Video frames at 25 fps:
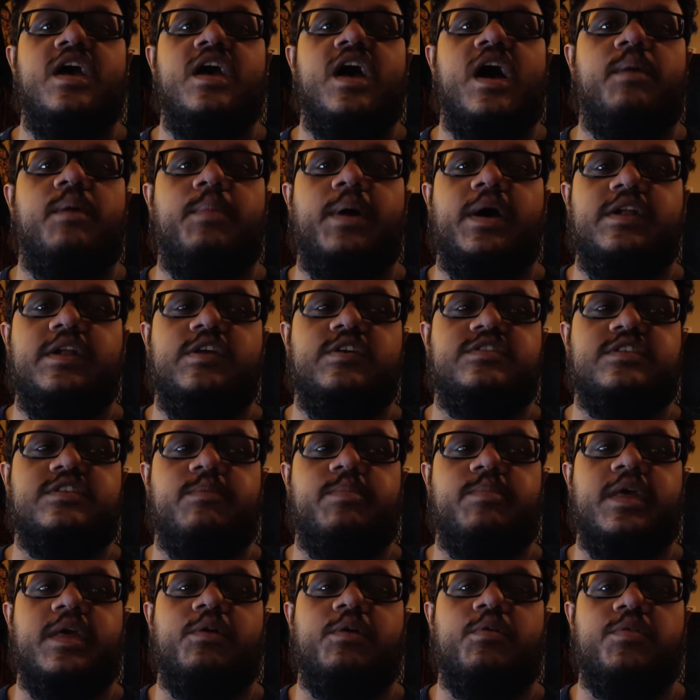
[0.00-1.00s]
Might do
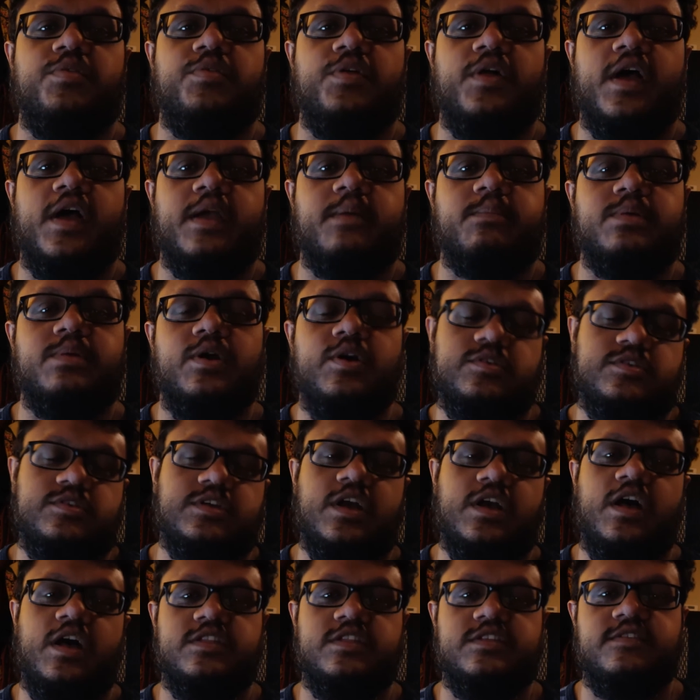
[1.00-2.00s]
something with like pros and
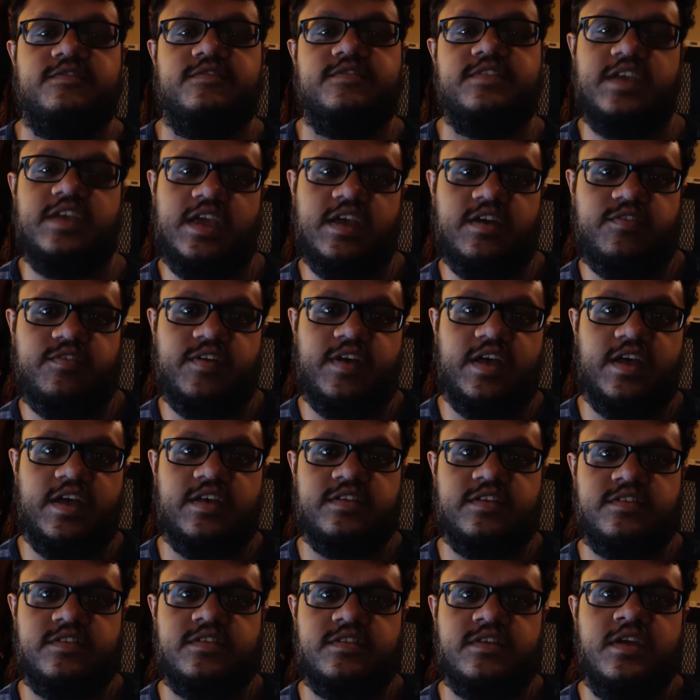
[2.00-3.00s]
cons of
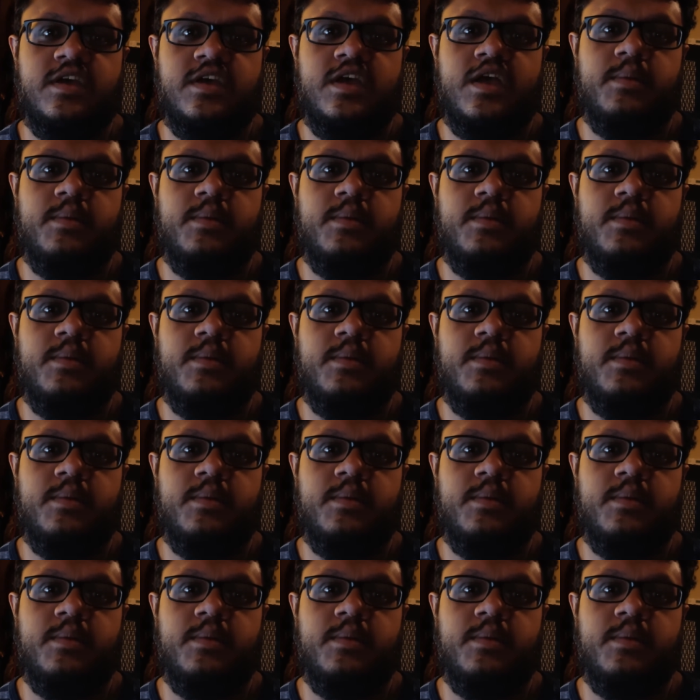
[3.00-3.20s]
ZFS.